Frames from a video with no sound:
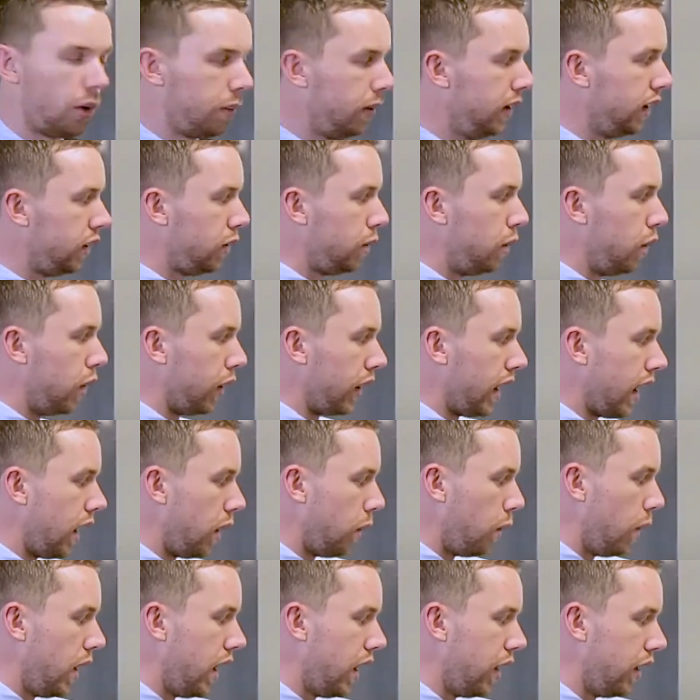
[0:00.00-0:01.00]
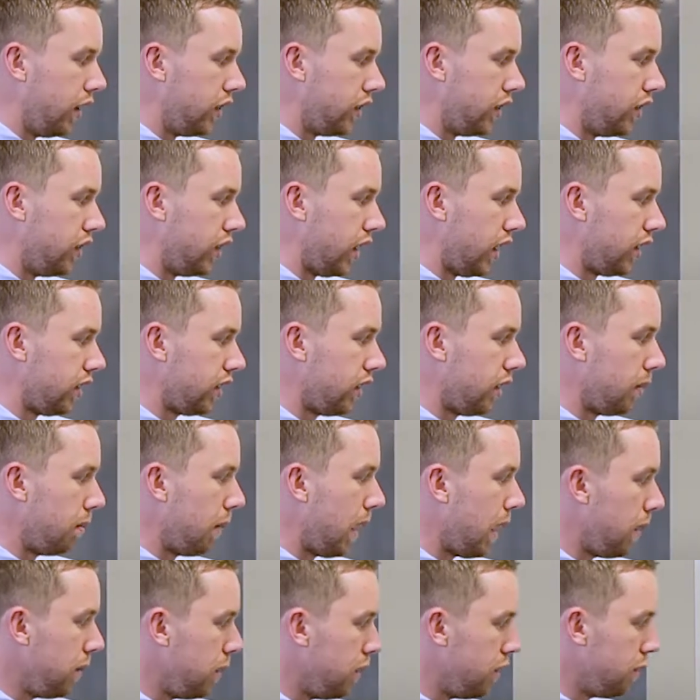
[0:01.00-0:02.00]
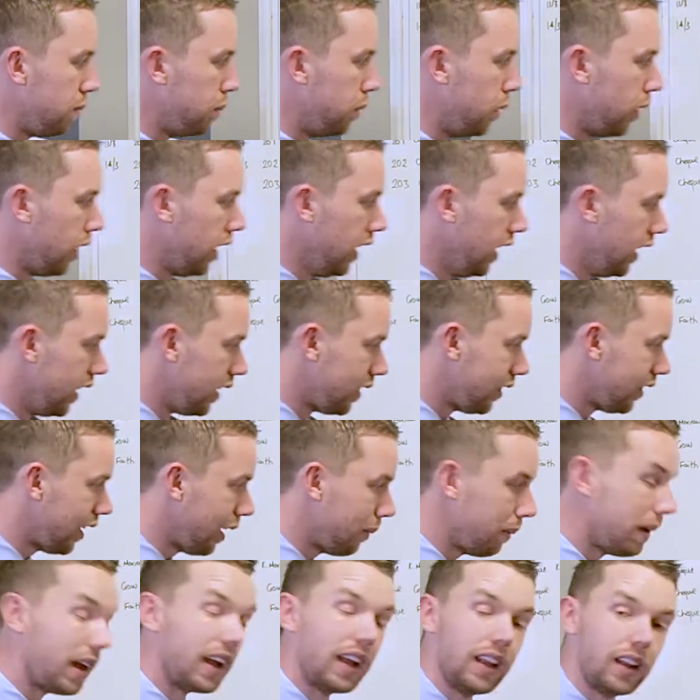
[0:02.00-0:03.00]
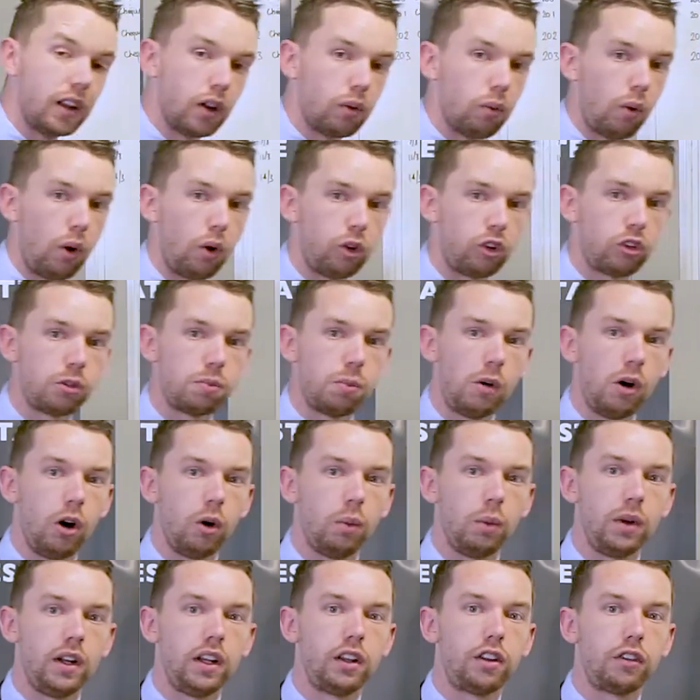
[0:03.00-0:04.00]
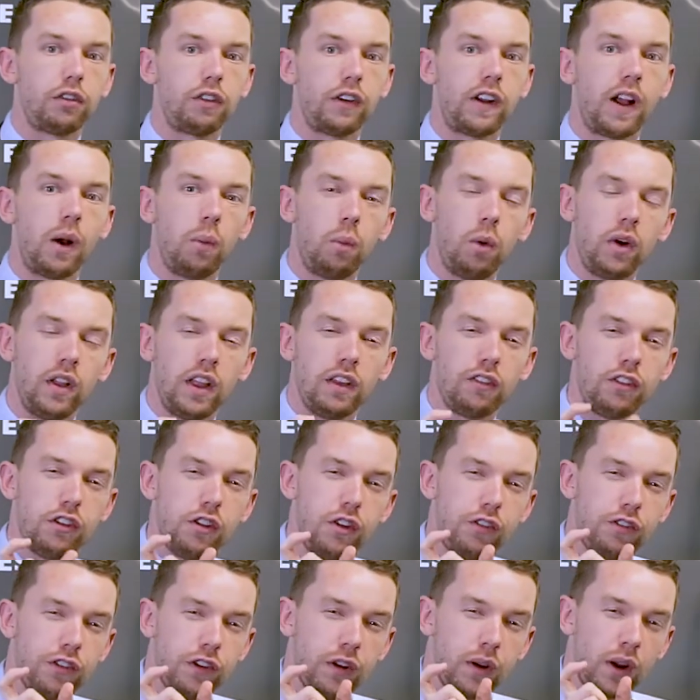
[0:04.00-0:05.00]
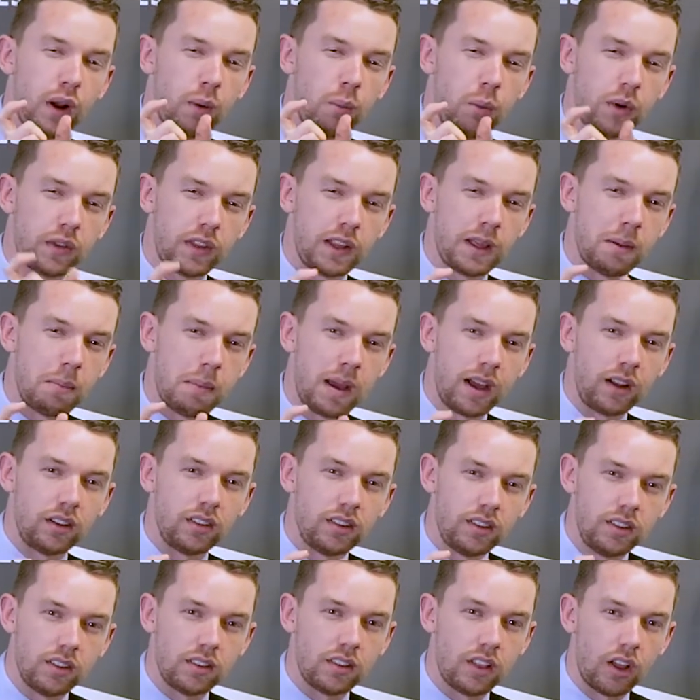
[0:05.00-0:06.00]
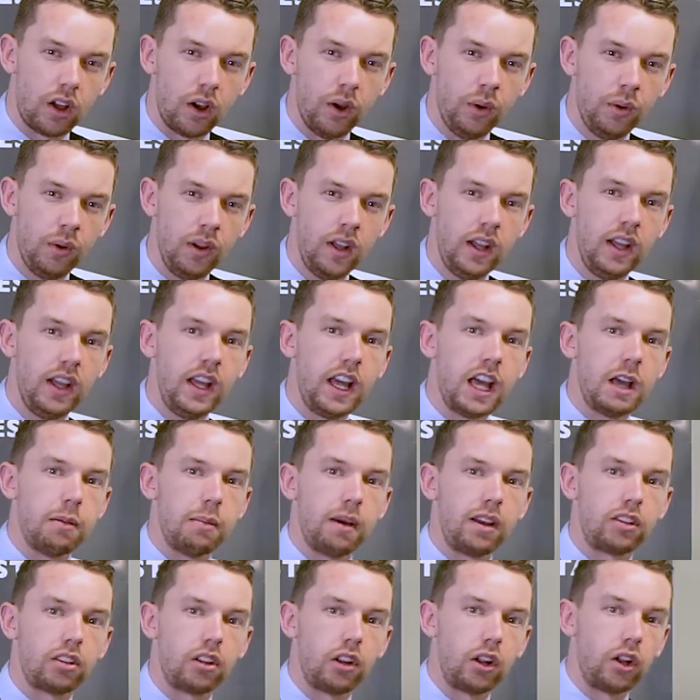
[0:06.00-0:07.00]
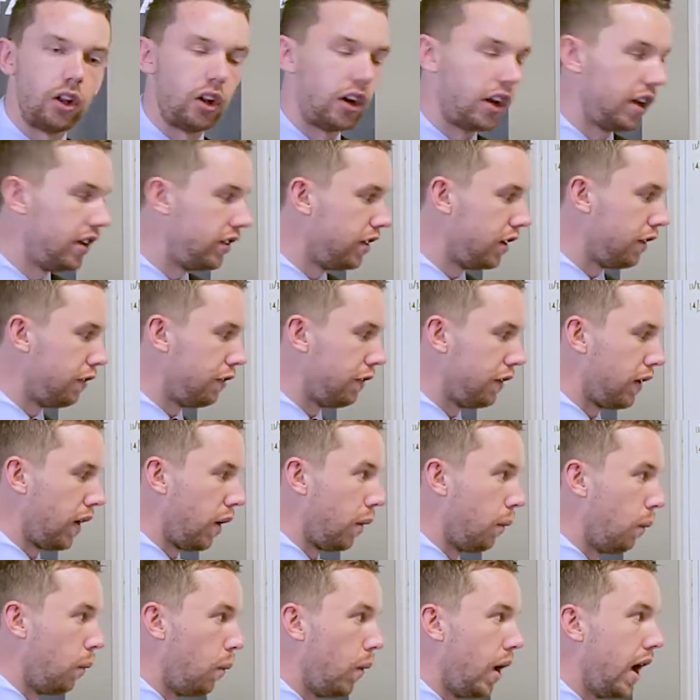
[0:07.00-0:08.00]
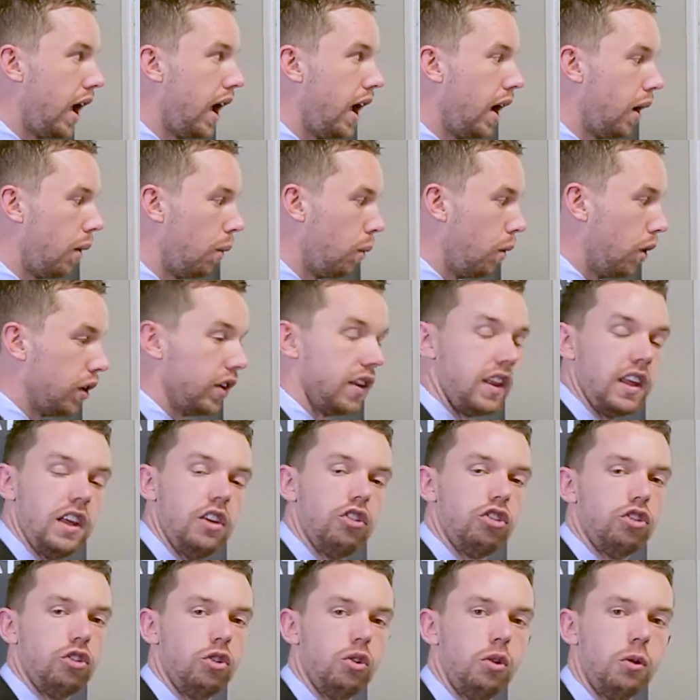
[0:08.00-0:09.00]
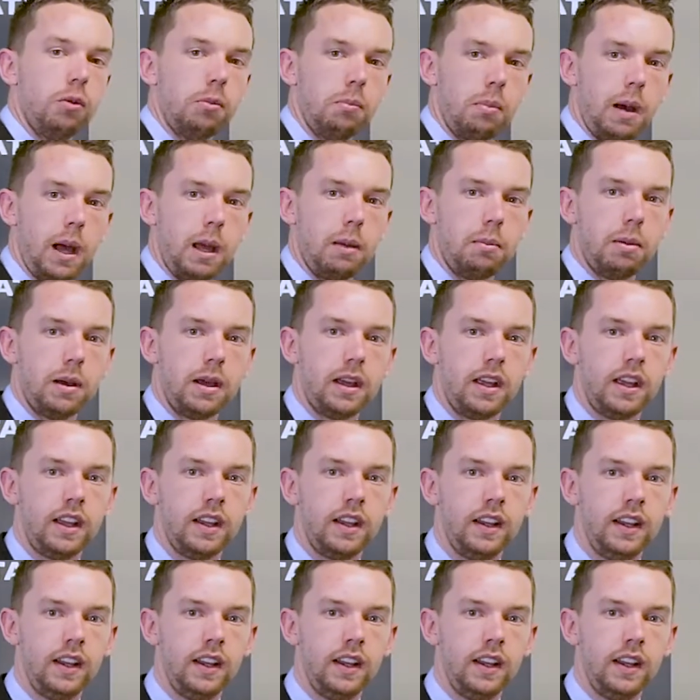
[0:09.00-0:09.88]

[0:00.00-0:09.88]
We need to work out where it is adjusted. Maybe you've put something in the wrong spot. We need to figure out if you can figure out what the amount is though, it makes it a lot easier to figure out what the issue may be.